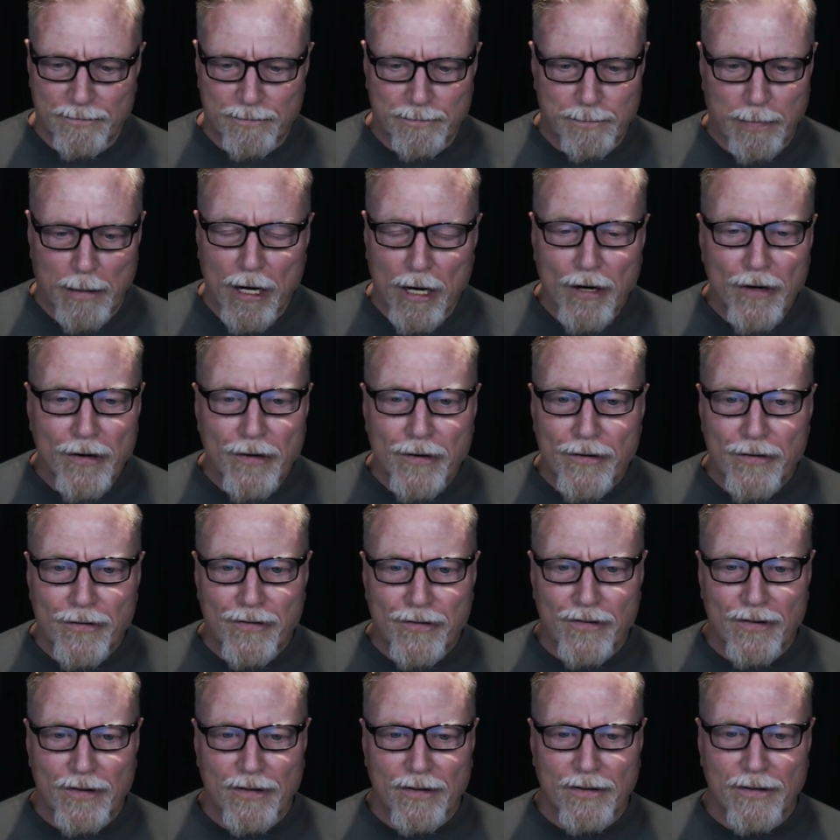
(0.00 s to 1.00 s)

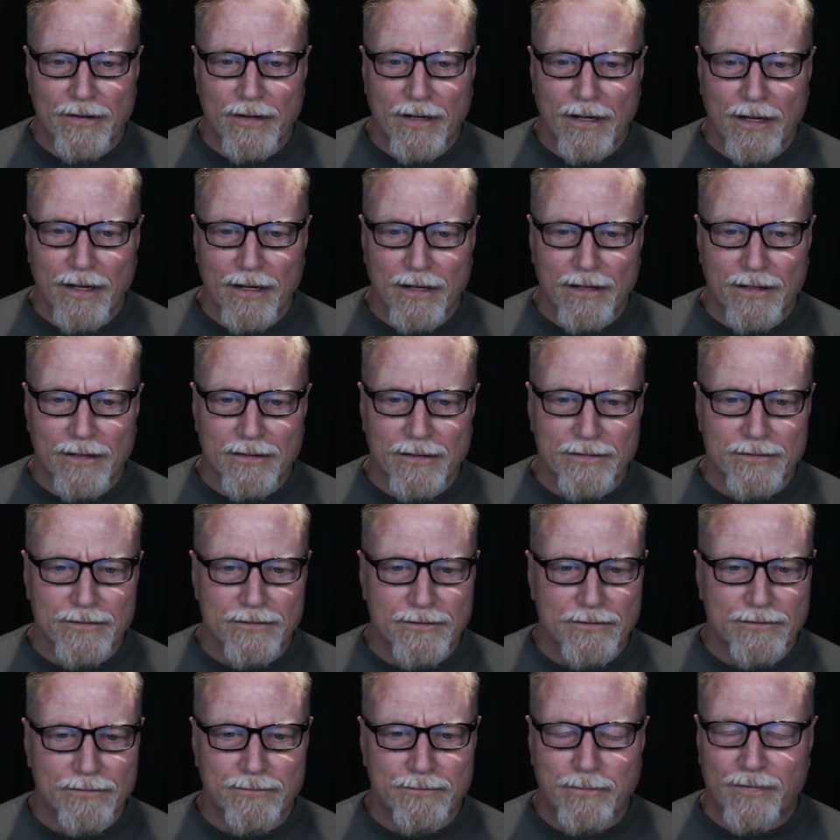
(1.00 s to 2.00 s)
partners and
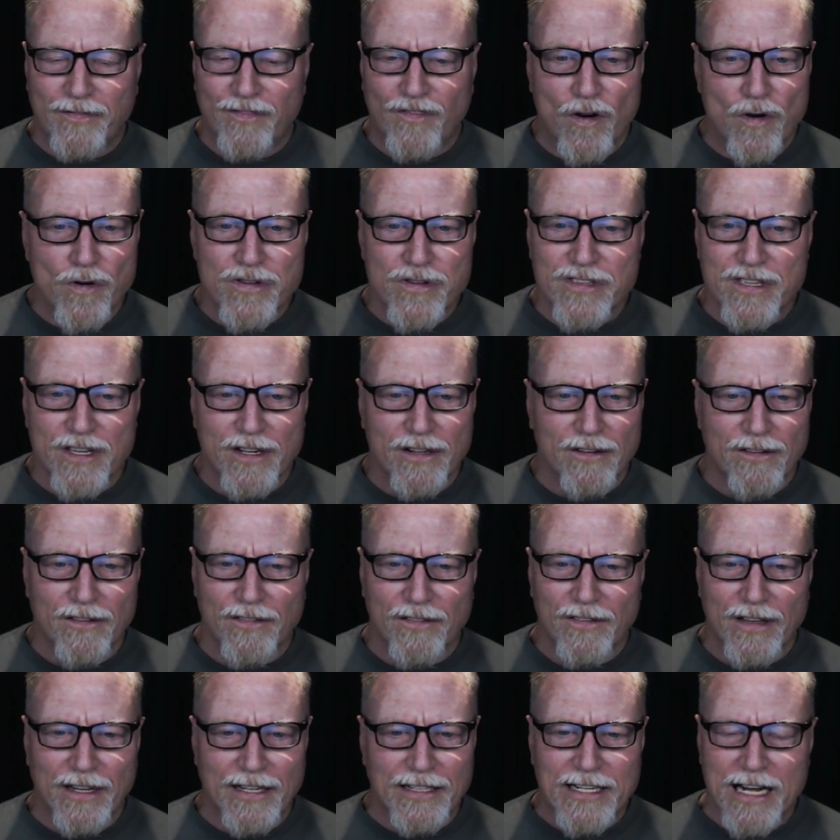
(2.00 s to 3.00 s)
folks
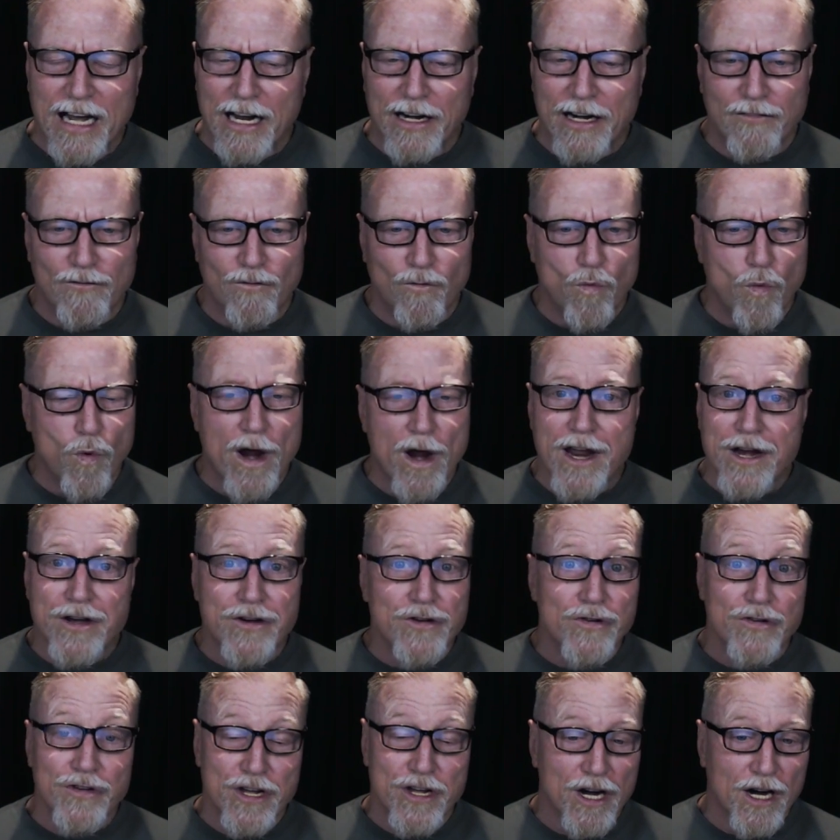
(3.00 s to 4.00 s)
that died way
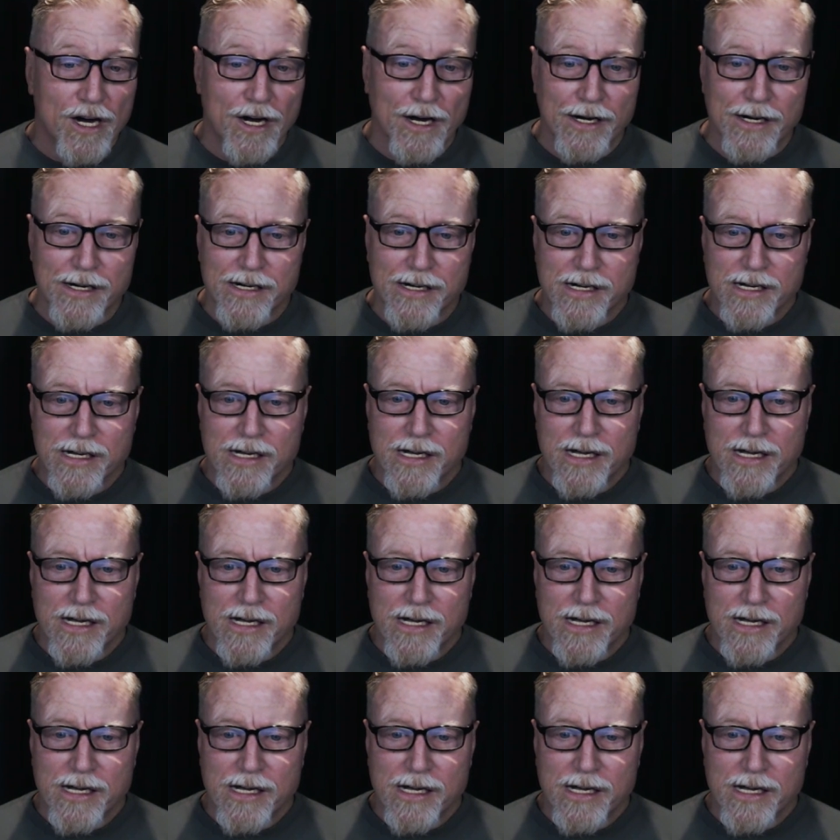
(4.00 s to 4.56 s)
too young.